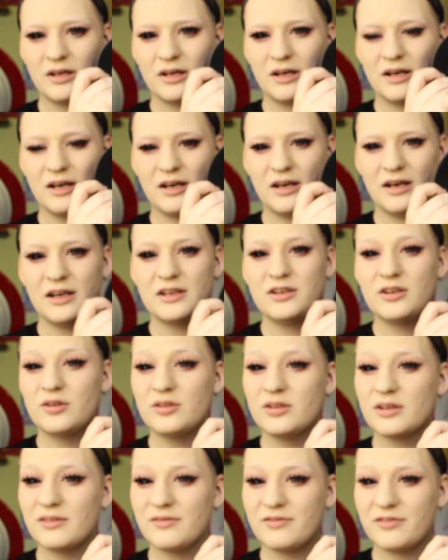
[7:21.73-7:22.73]
I know
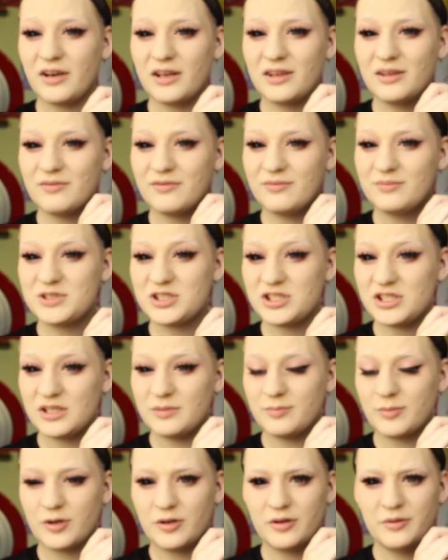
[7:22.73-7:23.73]
you can find them
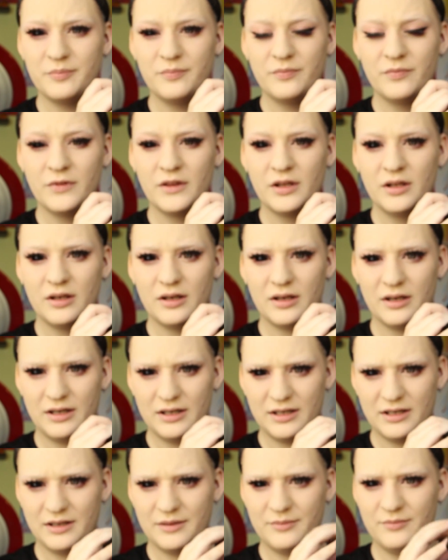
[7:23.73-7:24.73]
cheaper.
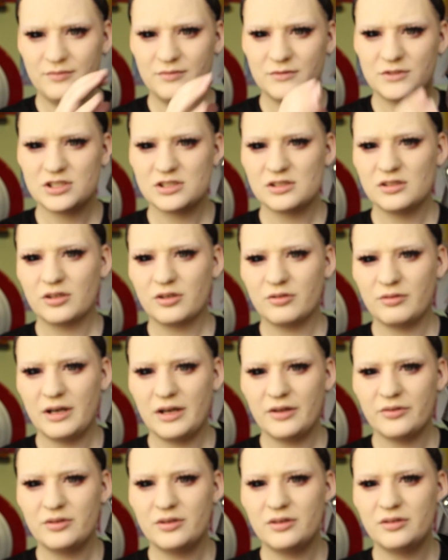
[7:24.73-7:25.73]
Just look
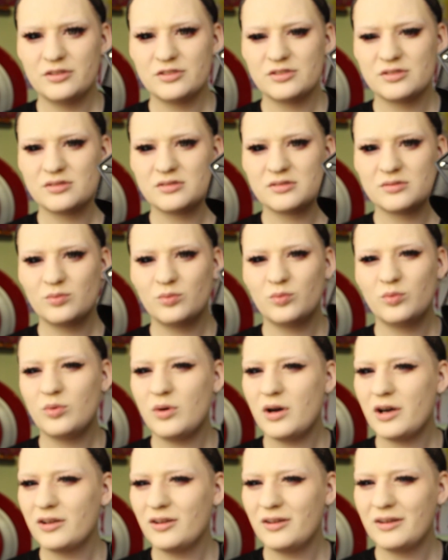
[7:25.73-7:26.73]
around, there's
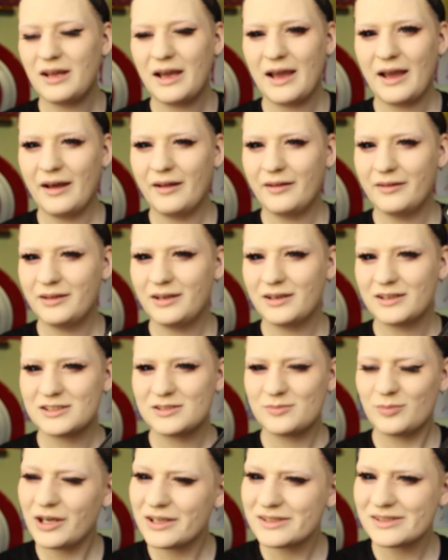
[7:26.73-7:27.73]
one on
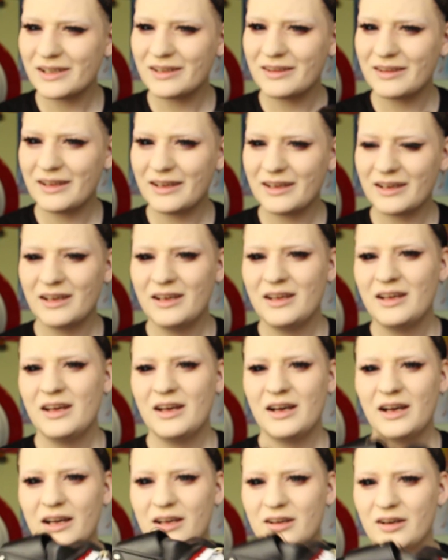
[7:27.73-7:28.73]
AliExpress, I think.
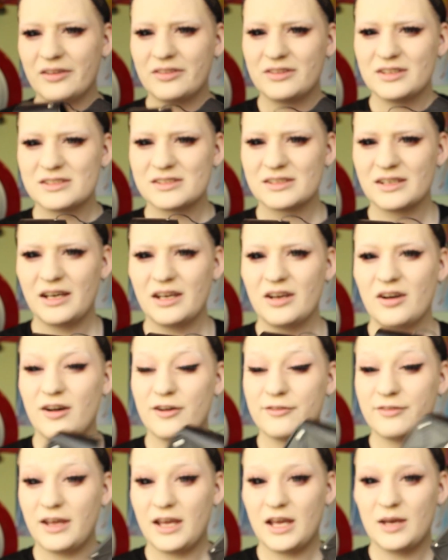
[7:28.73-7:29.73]
I got this guy
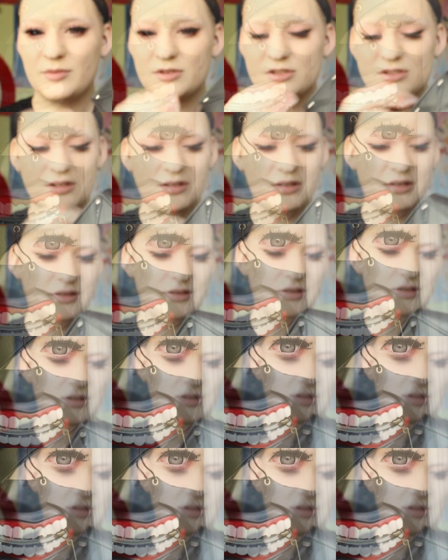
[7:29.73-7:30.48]
off Amazon.